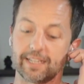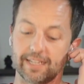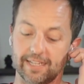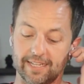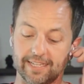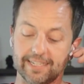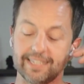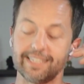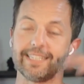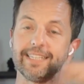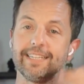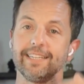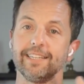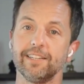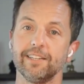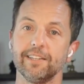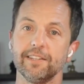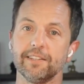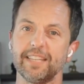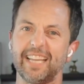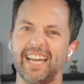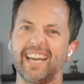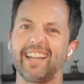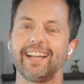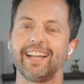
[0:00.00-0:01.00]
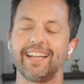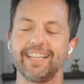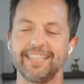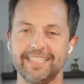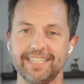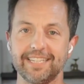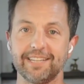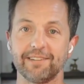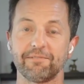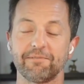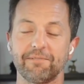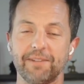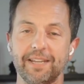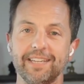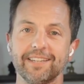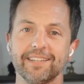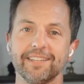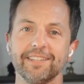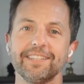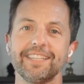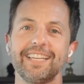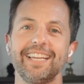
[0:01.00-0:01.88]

until that idea failed.